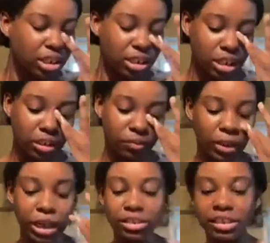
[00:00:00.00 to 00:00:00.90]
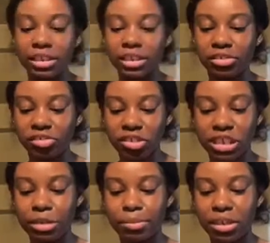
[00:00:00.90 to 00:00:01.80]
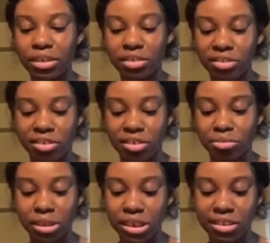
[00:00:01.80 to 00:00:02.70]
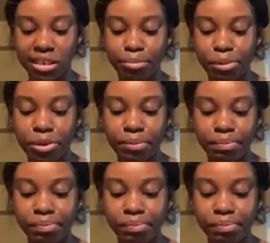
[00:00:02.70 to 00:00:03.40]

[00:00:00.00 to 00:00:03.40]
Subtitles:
nothing fancy, just keep it sweet and simple.